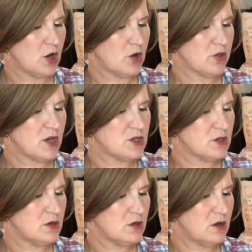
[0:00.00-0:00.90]
or the,
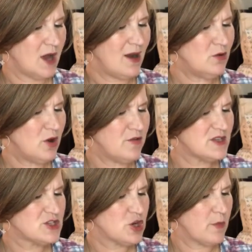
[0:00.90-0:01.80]
I don't know if
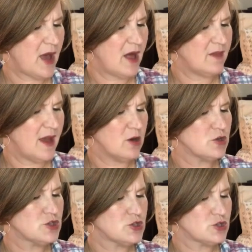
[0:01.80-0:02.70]
it's Dermala
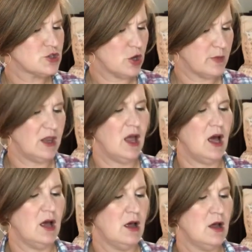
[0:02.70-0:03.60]
or
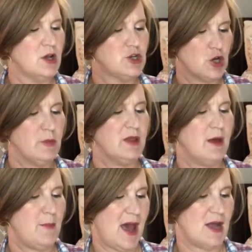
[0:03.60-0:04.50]
Dermala,
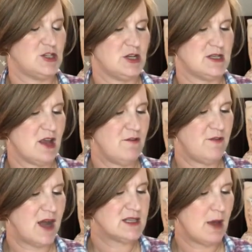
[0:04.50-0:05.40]
Dermala patches. In
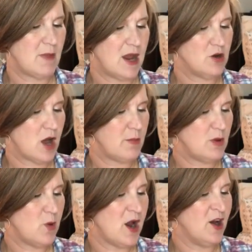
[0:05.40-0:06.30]
fact, I may or not
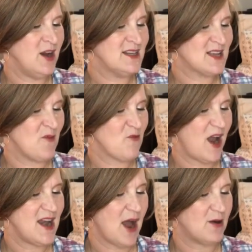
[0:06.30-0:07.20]
be wearing some
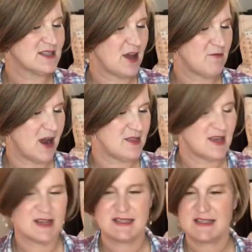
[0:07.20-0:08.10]
right now as I write
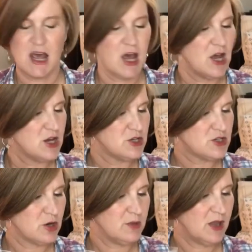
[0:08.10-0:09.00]
this.
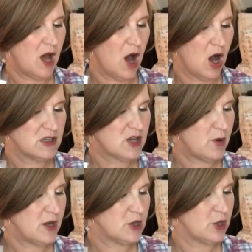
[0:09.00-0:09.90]
Dermala also
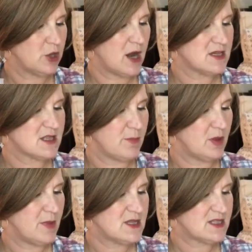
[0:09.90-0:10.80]
included a
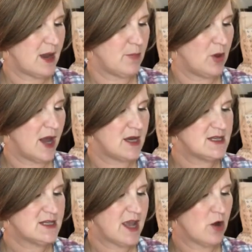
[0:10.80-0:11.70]
supplement sample and a
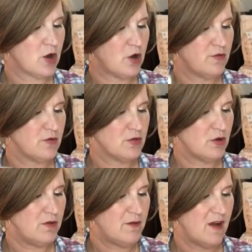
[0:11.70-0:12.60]
discount code for
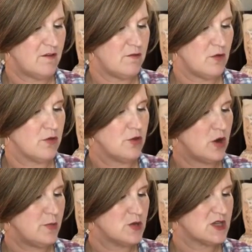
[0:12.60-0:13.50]
thirty-five or
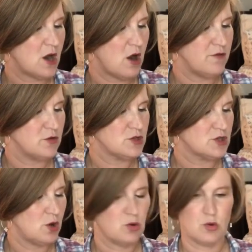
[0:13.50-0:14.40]
thirty percent off your
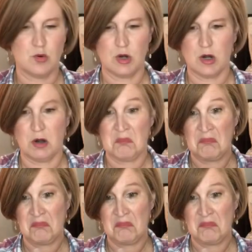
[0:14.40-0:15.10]
total order.